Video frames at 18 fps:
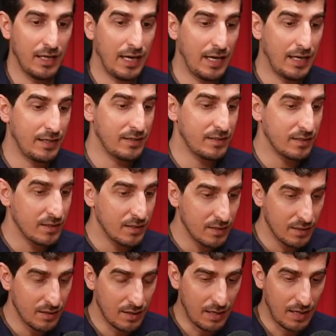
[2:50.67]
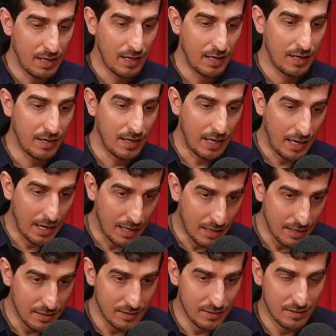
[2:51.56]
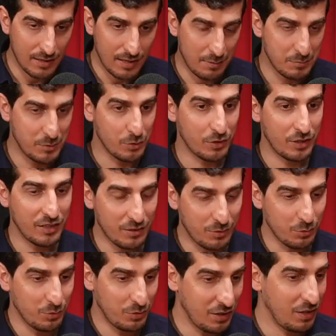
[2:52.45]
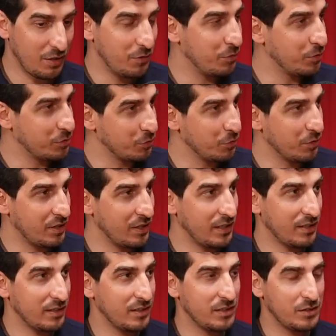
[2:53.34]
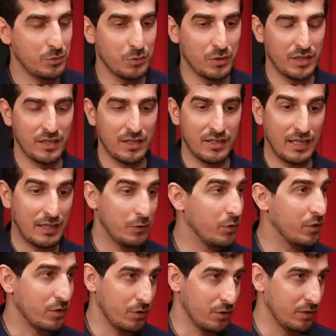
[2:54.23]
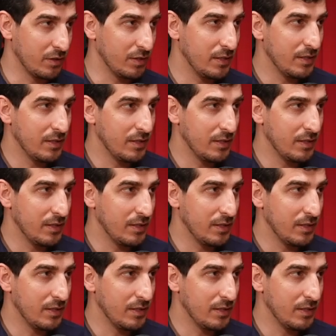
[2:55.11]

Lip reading: And I am sorry to tell those who think this way that you are wrong.